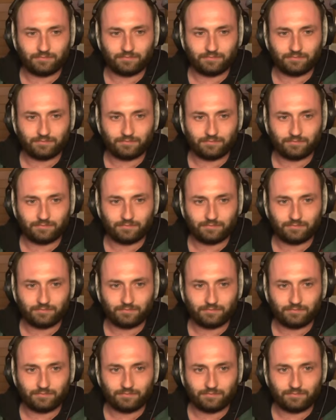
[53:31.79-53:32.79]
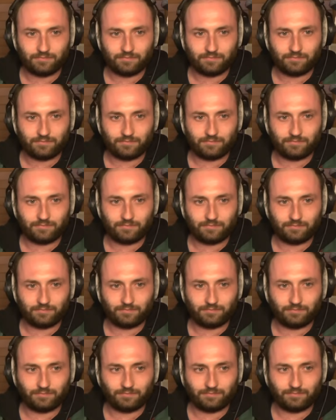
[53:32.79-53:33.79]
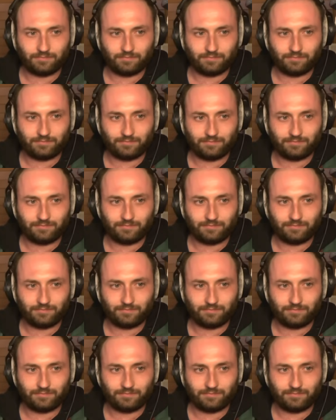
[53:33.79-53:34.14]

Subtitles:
No words are spoken by the person on screen.